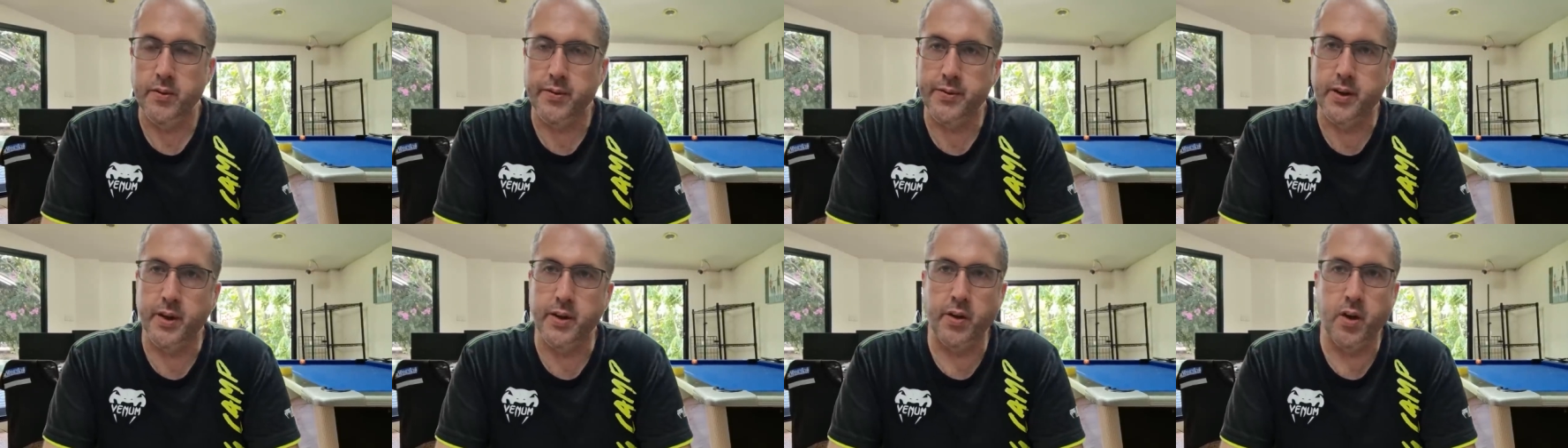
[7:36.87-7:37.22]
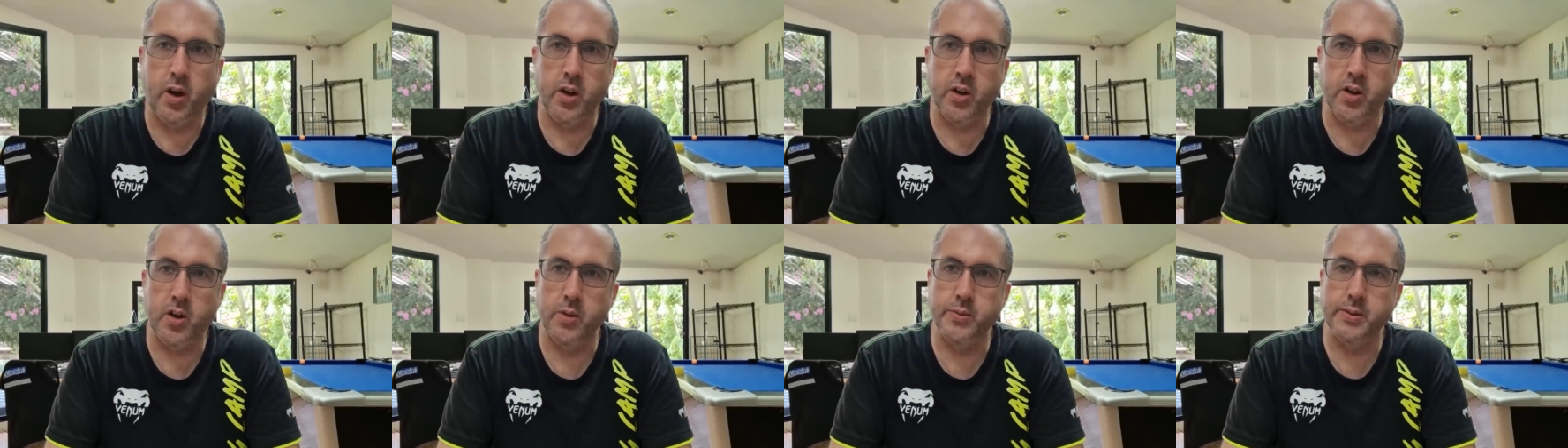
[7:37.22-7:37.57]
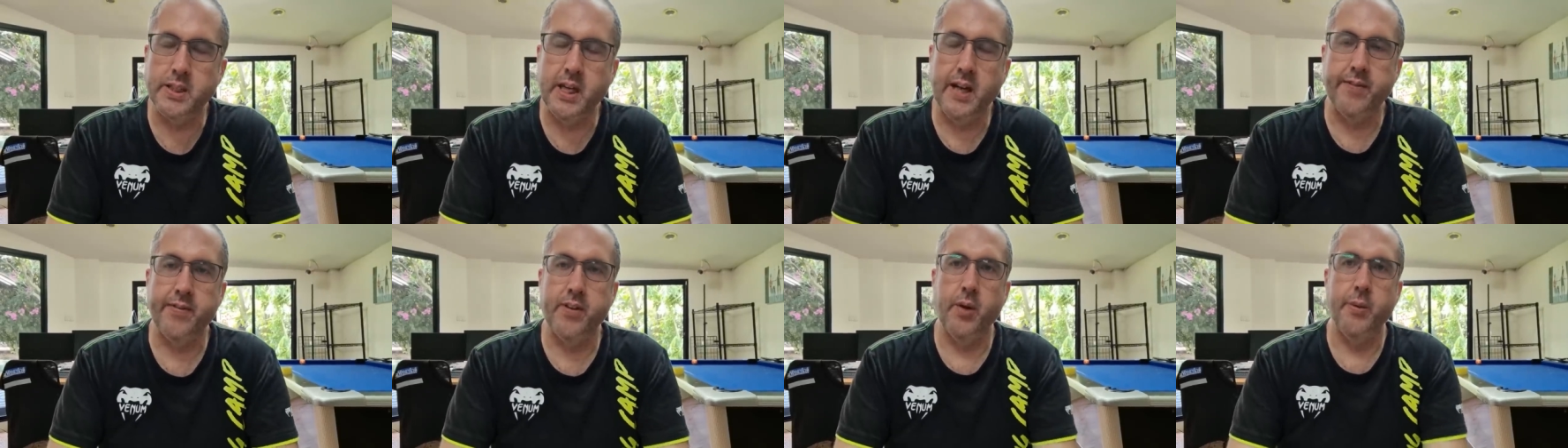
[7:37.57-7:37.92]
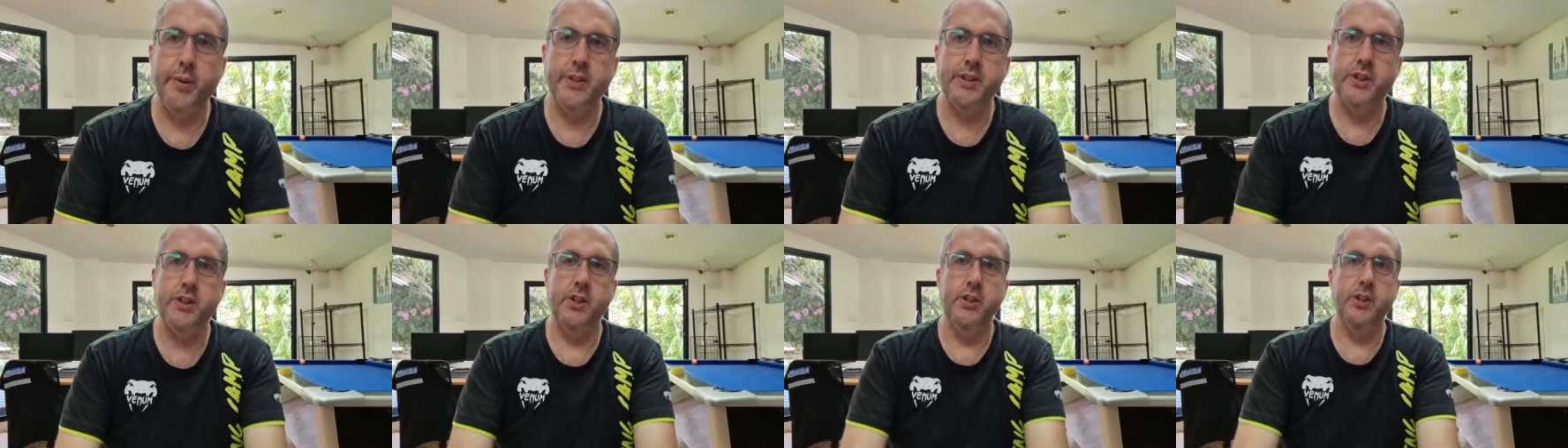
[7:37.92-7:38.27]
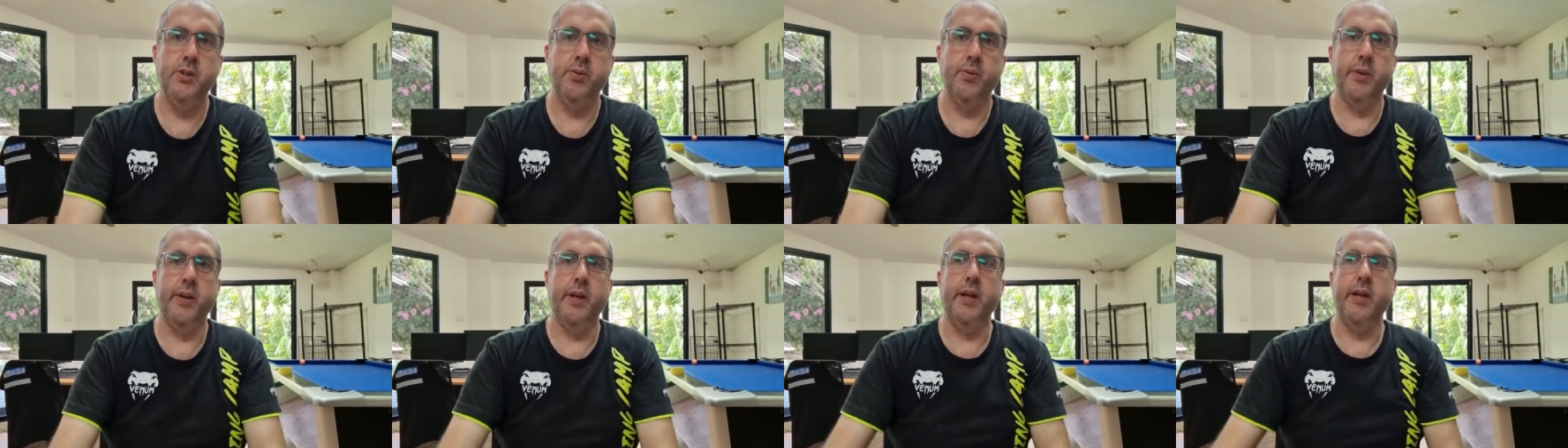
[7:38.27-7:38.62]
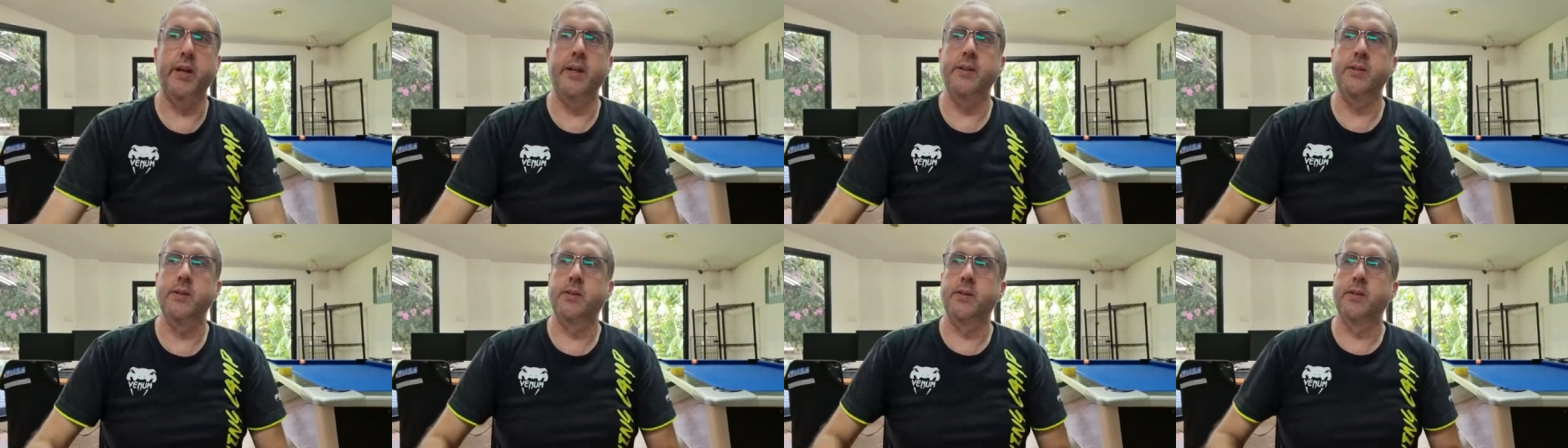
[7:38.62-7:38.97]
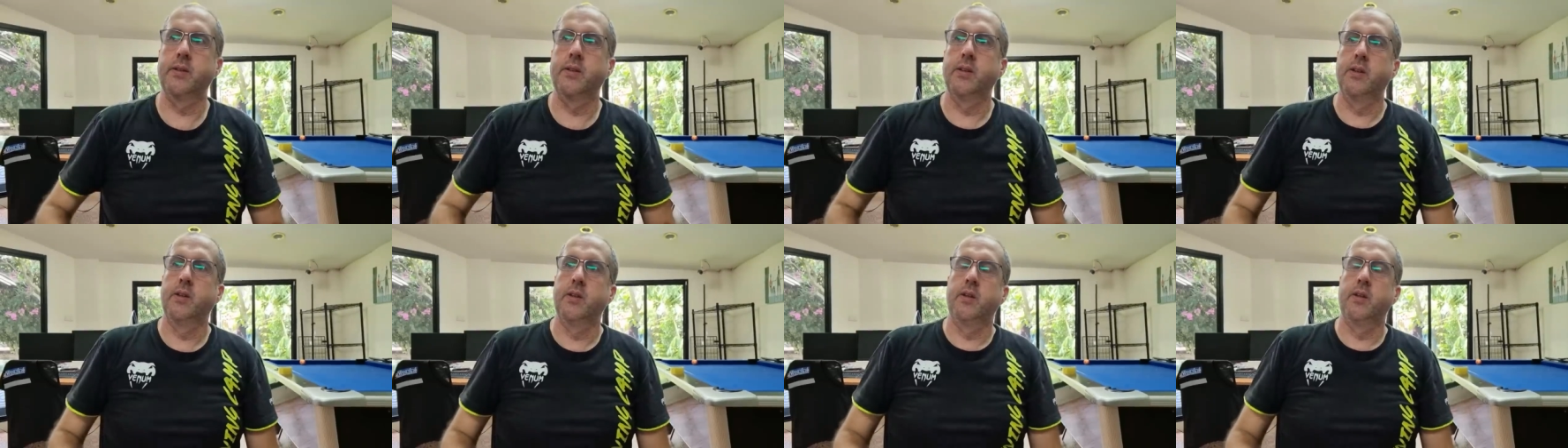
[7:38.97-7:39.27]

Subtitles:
The nightclubs have no issues with these.